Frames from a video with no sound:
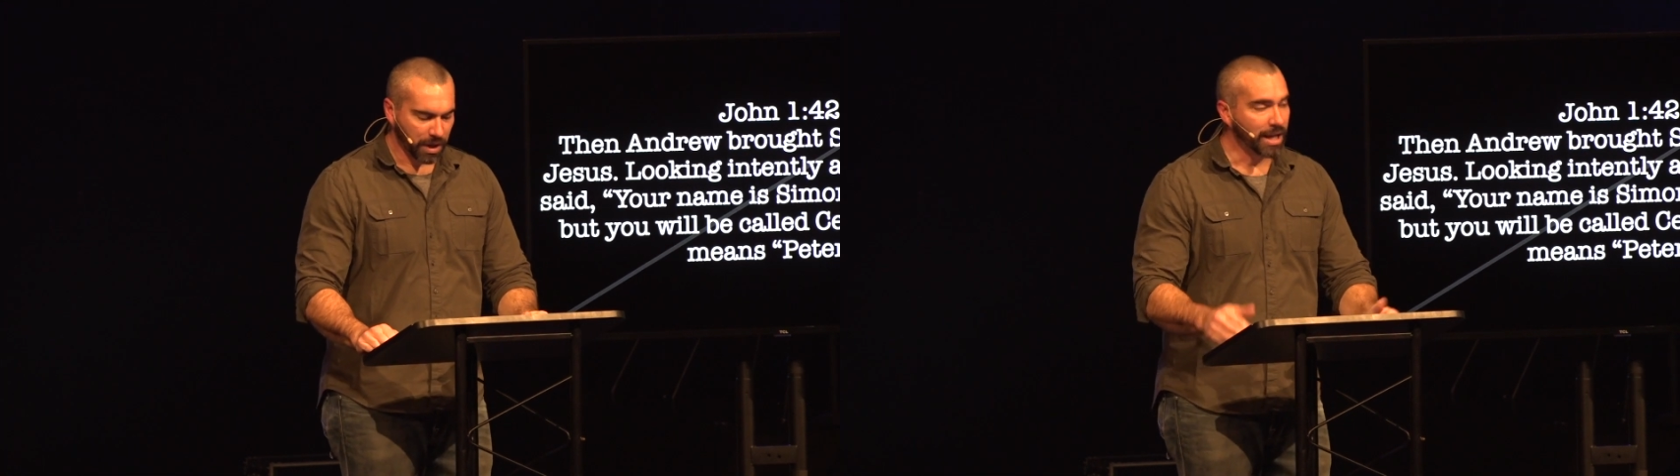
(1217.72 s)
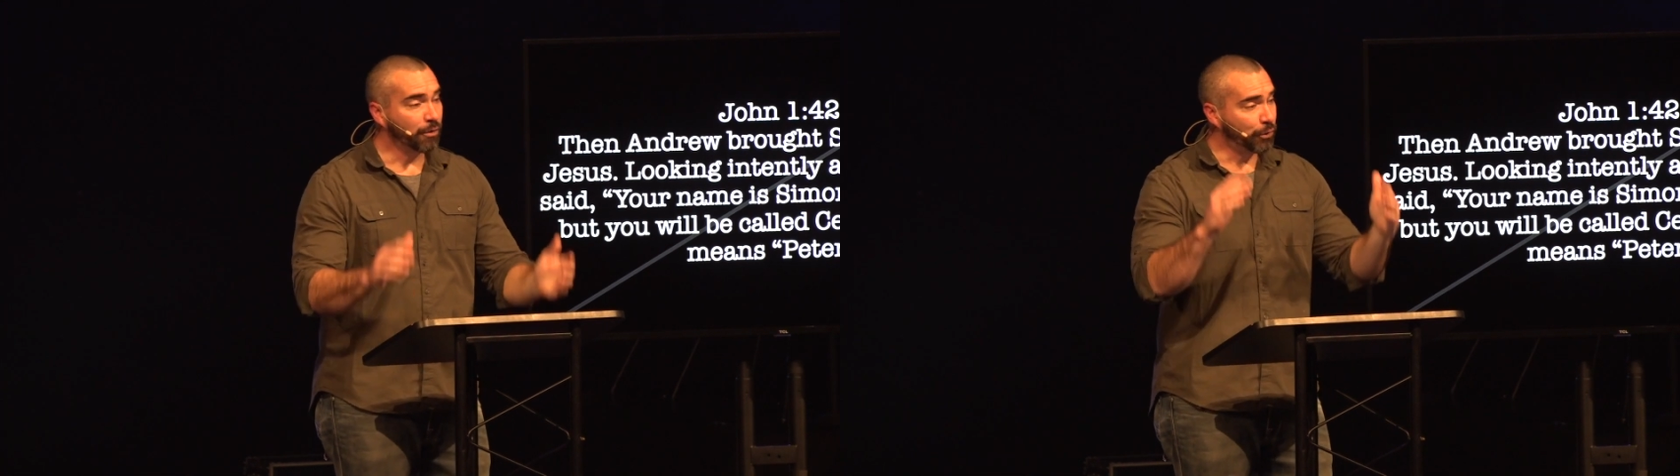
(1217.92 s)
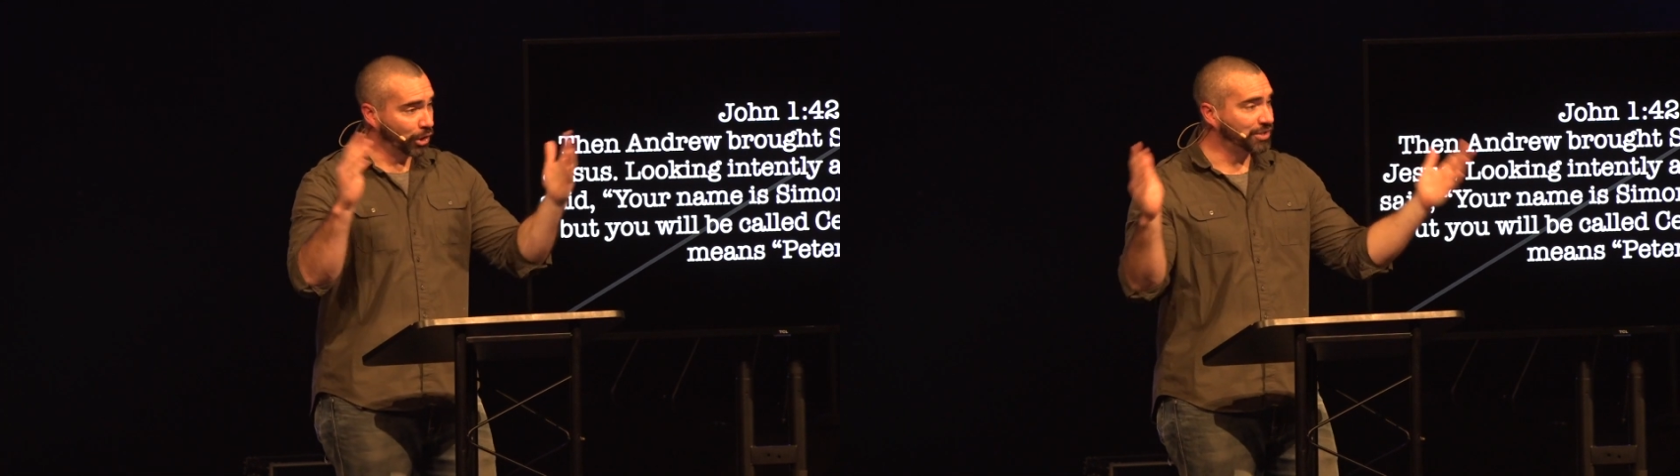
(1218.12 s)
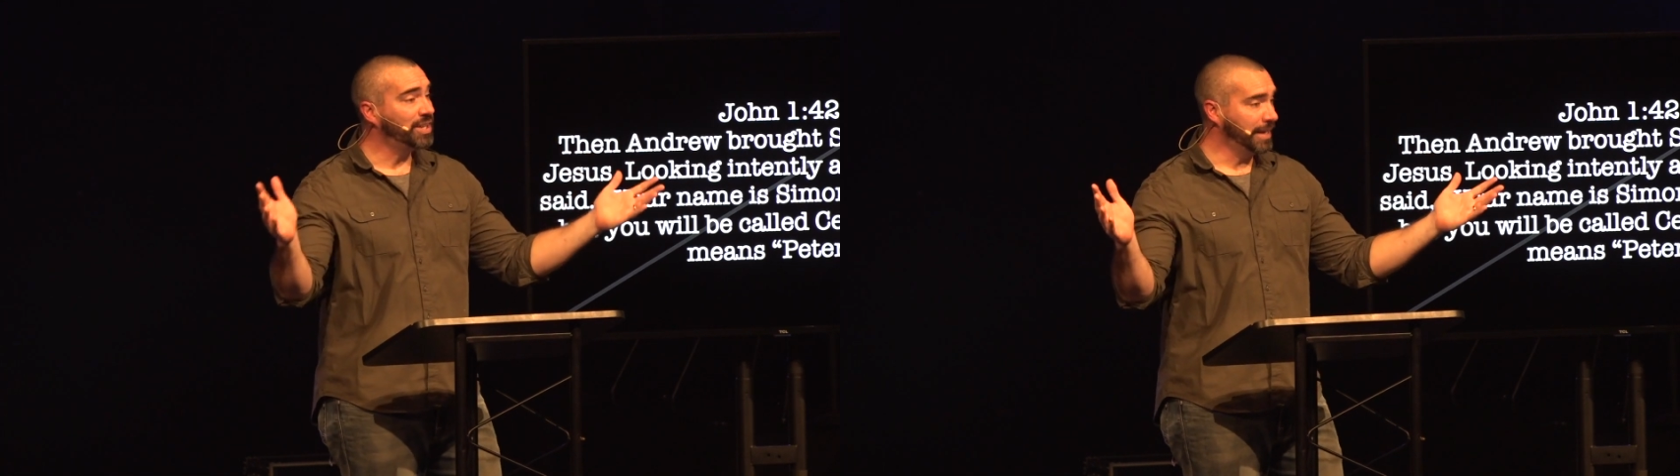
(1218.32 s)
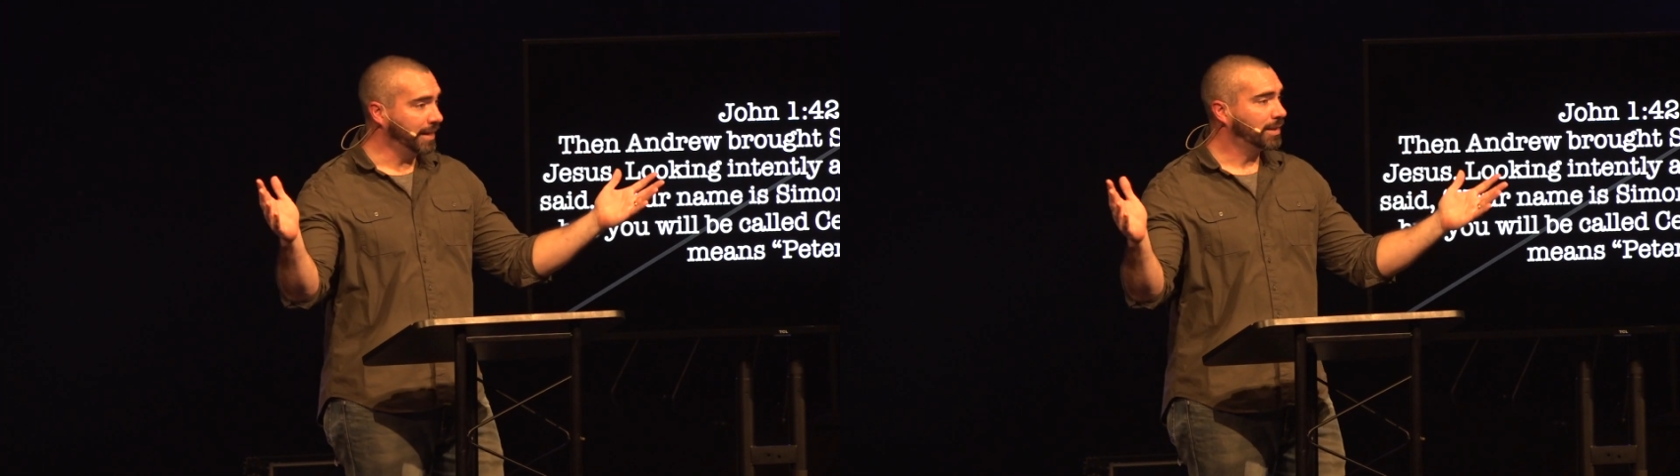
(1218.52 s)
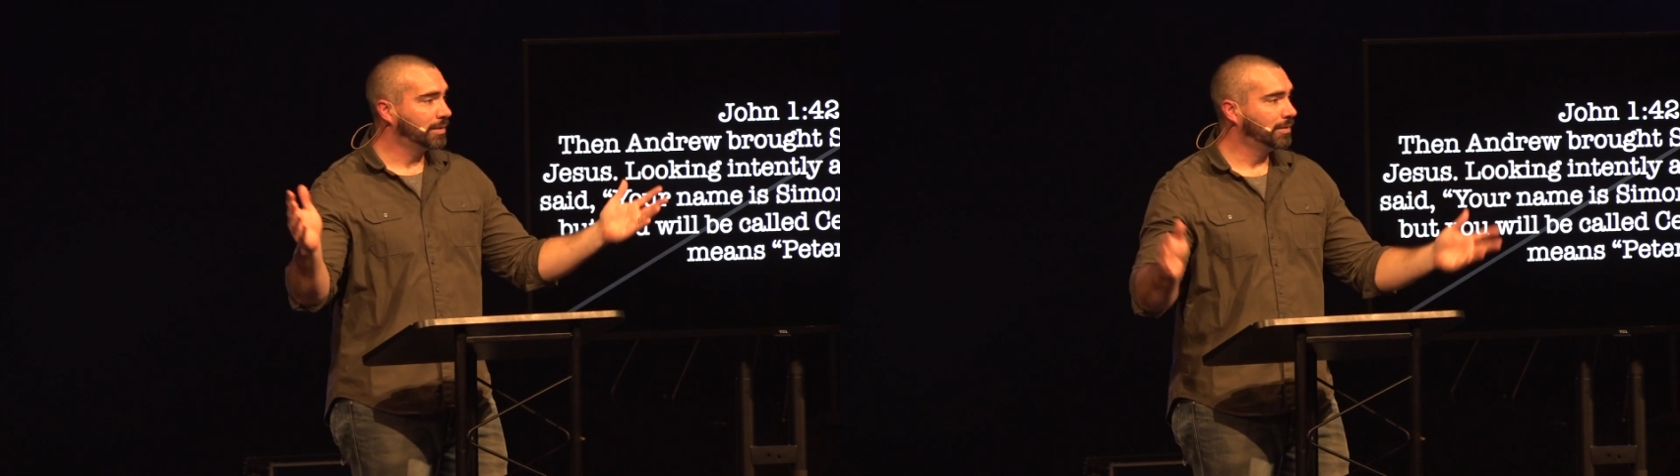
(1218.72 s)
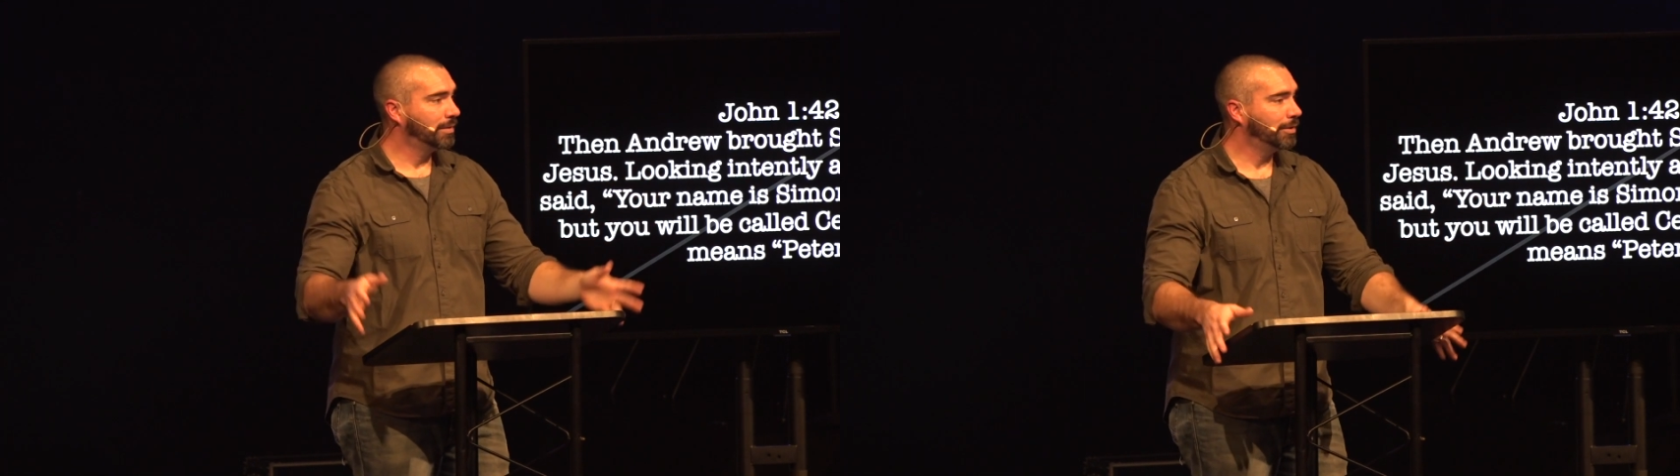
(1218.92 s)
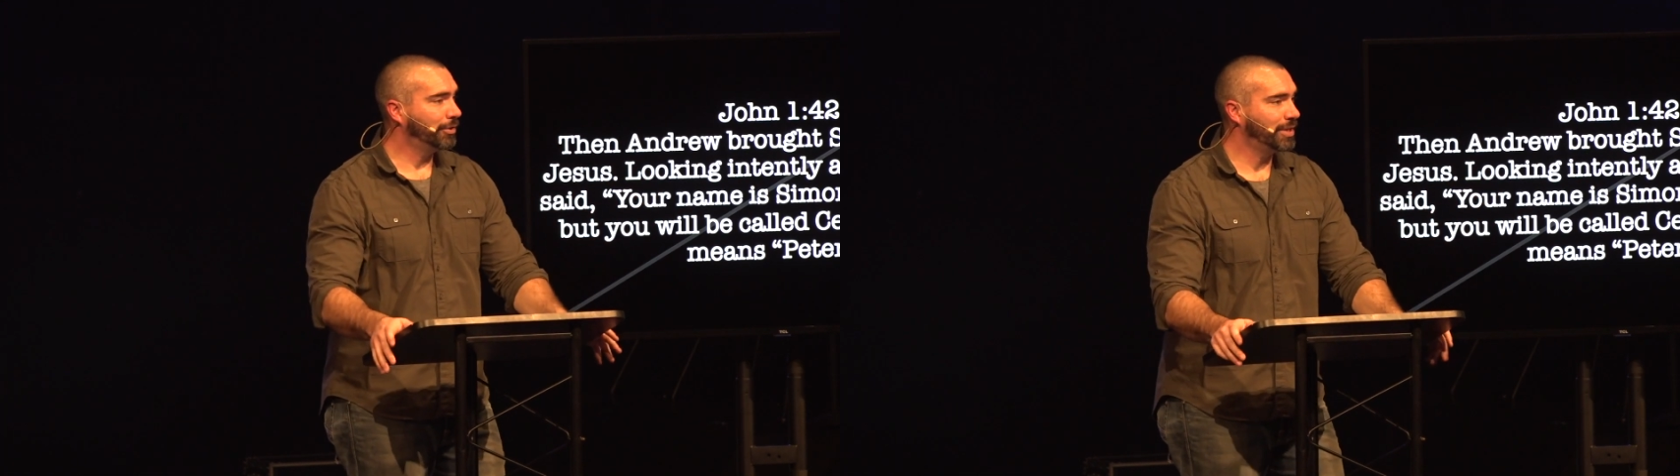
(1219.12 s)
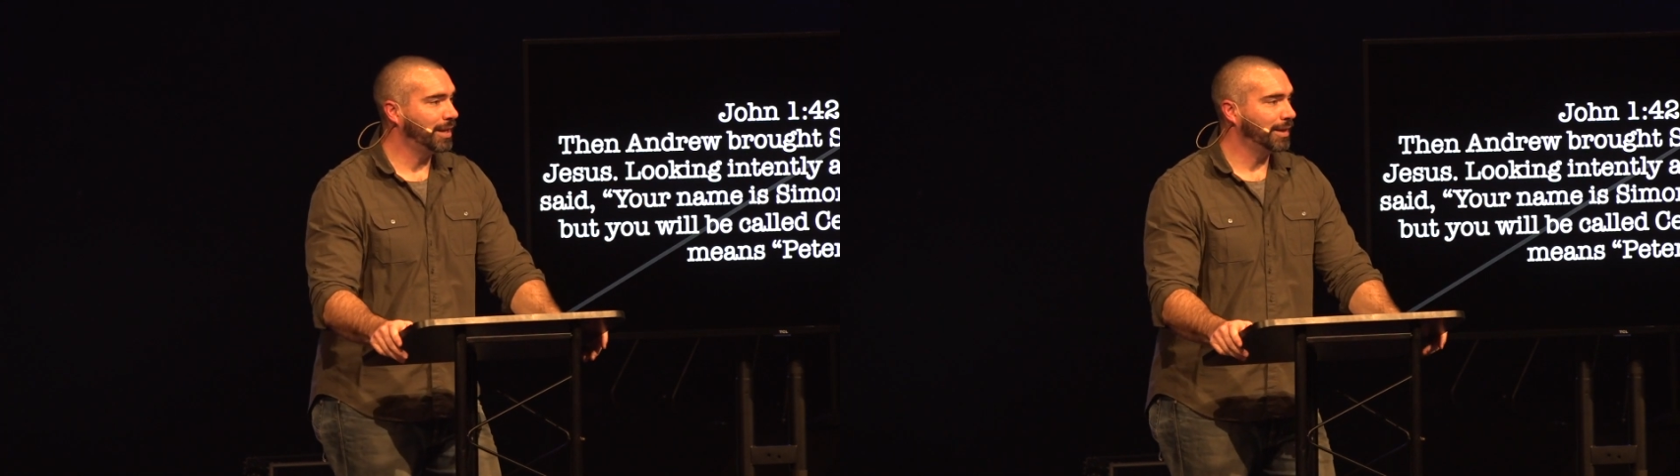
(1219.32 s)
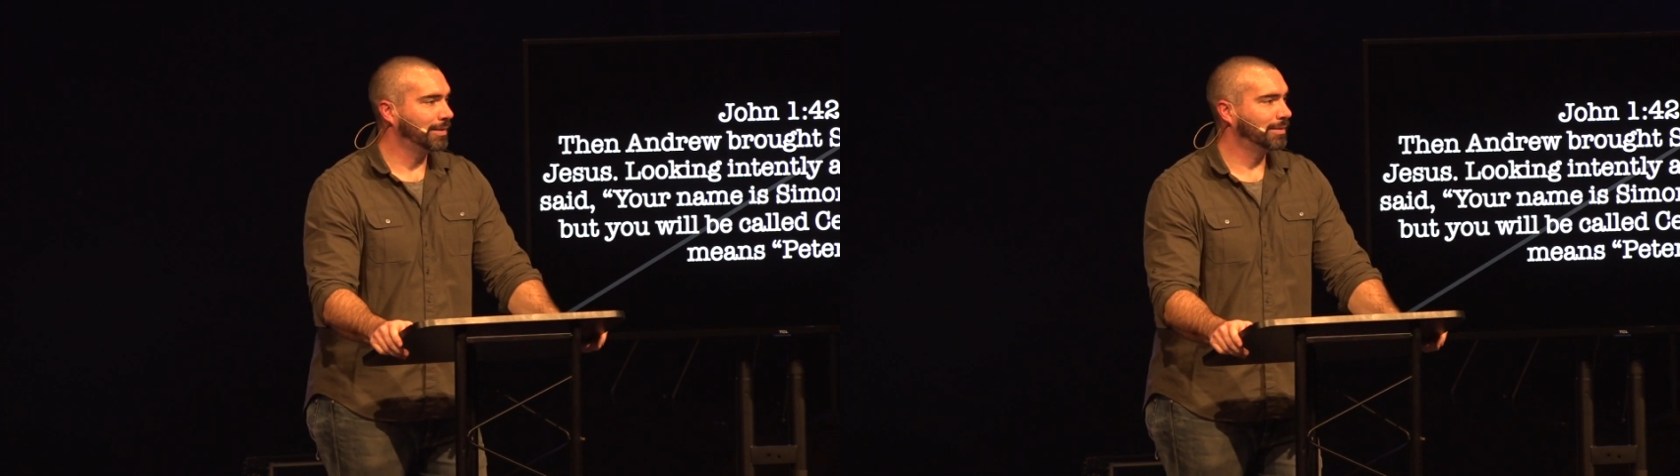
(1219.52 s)
And if you're a cynic, you're
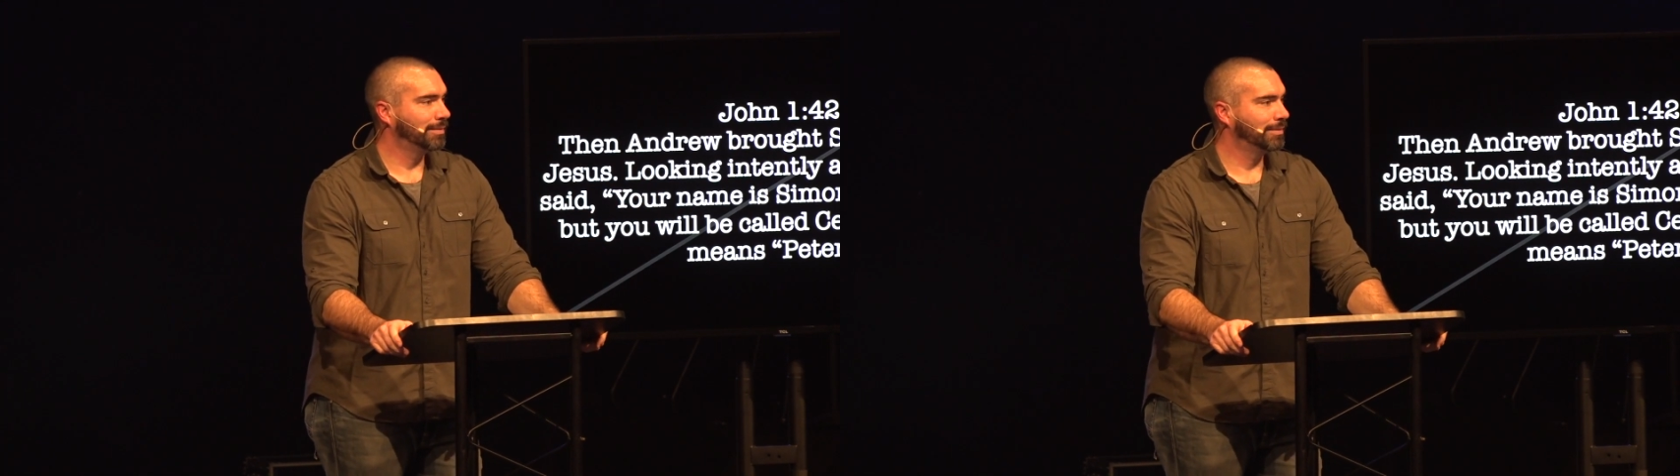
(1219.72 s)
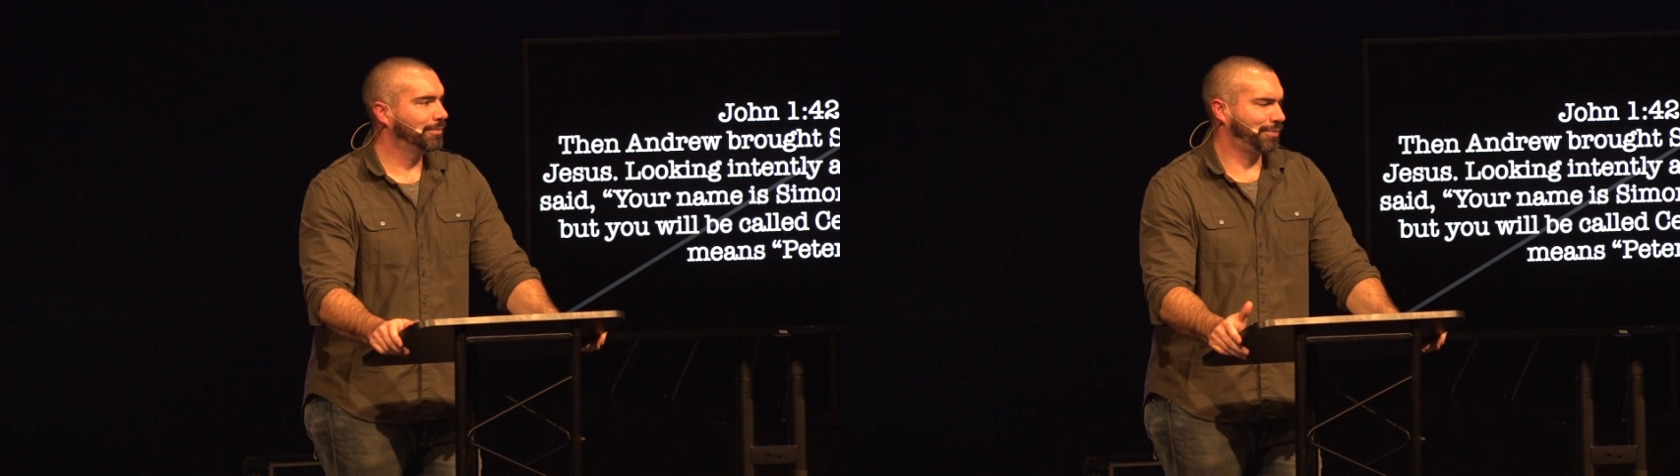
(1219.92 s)
saying,